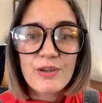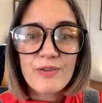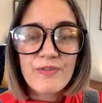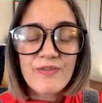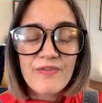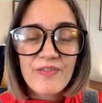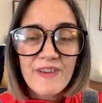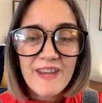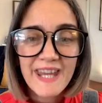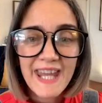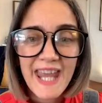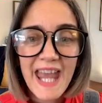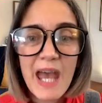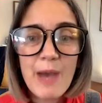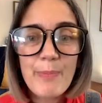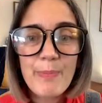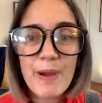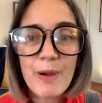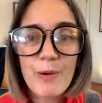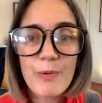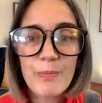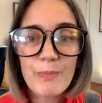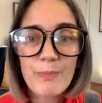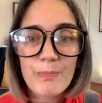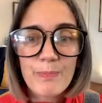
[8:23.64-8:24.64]
you forget
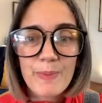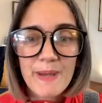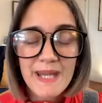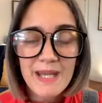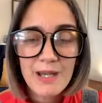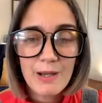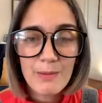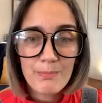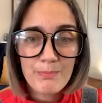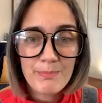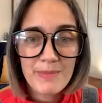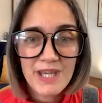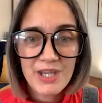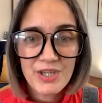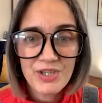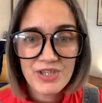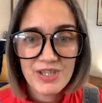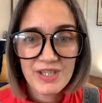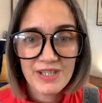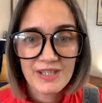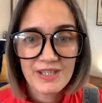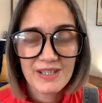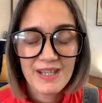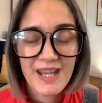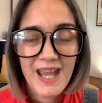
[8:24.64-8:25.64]
about being on
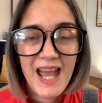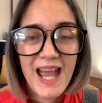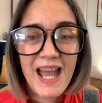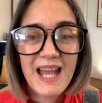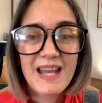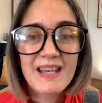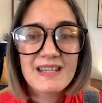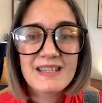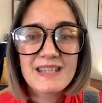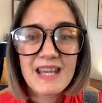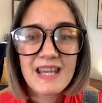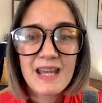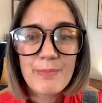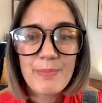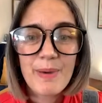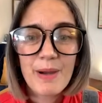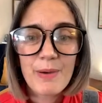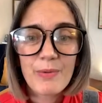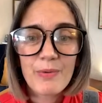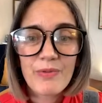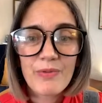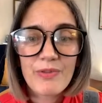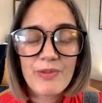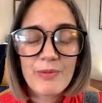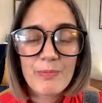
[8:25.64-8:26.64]
mission and
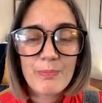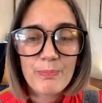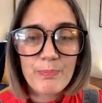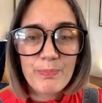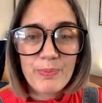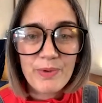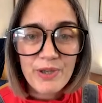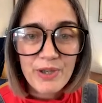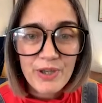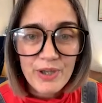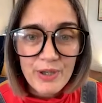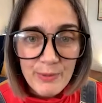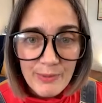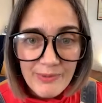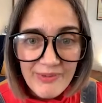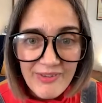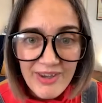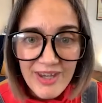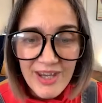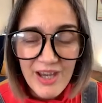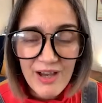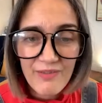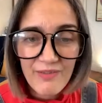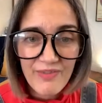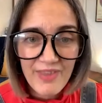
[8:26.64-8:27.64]
about the
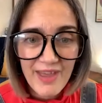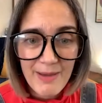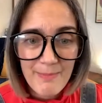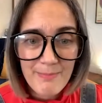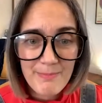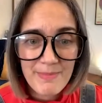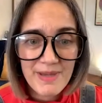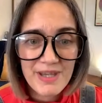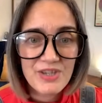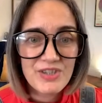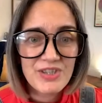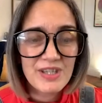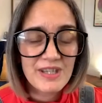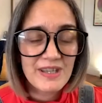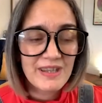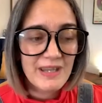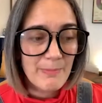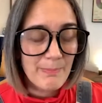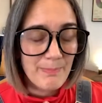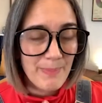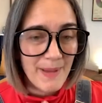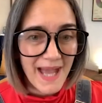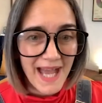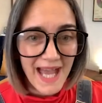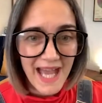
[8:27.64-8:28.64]
beauty of that
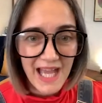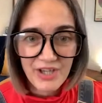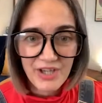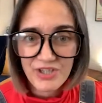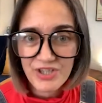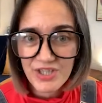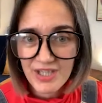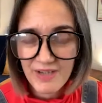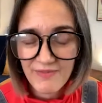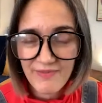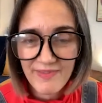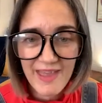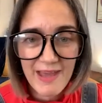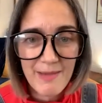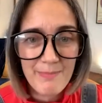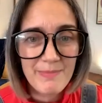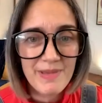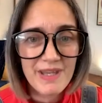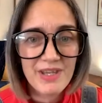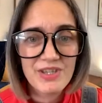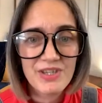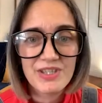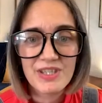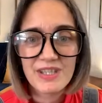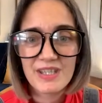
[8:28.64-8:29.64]
mission, the passion of that
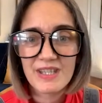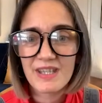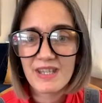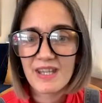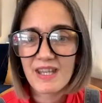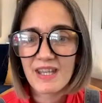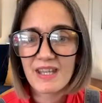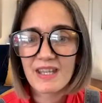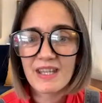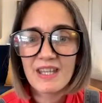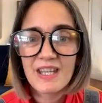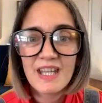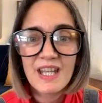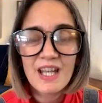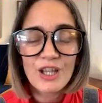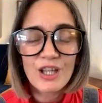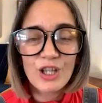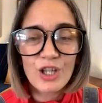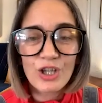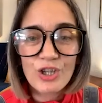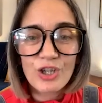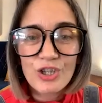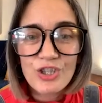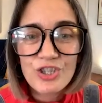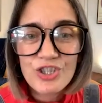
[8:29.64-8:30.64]
mission, the
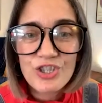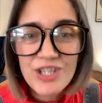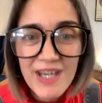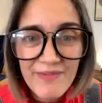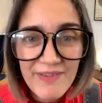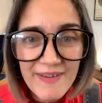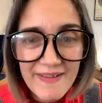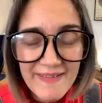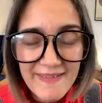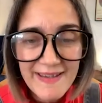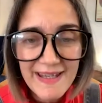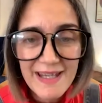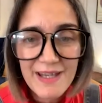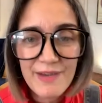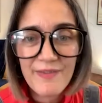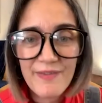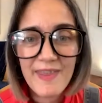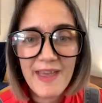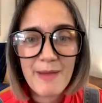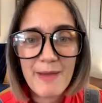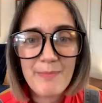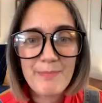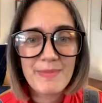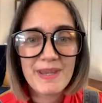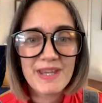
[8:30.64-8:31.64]
longevity
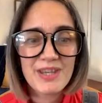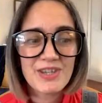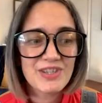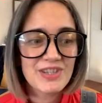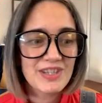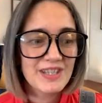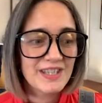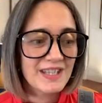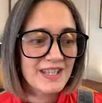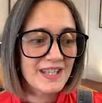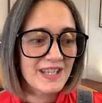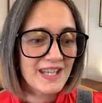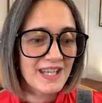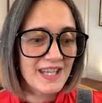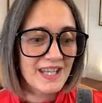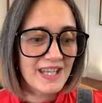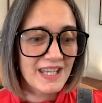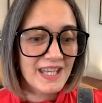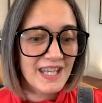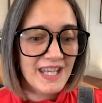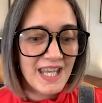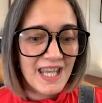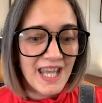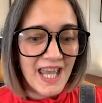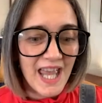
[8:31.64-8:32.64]
of that mission,
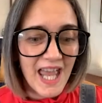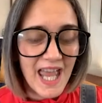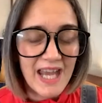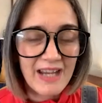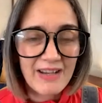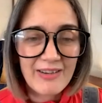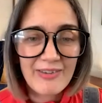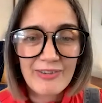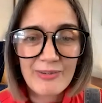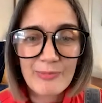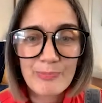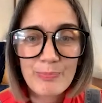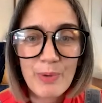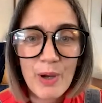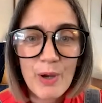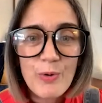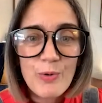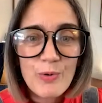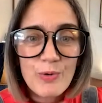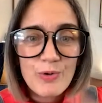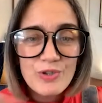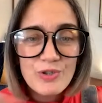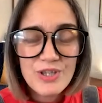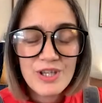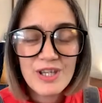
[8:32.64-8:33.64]
the ex-
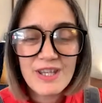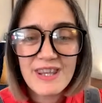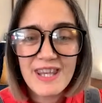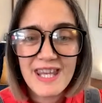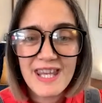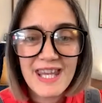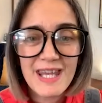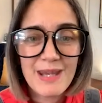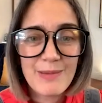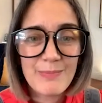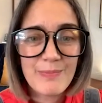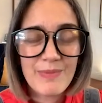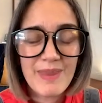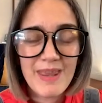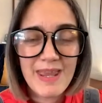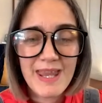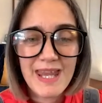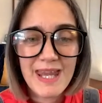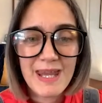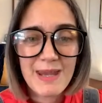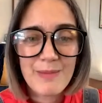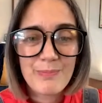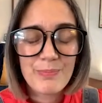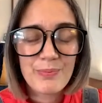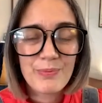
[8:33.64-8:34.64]
exposure that it,
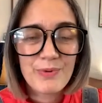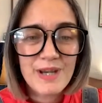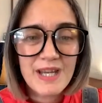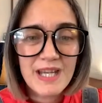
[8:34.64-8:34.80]
that it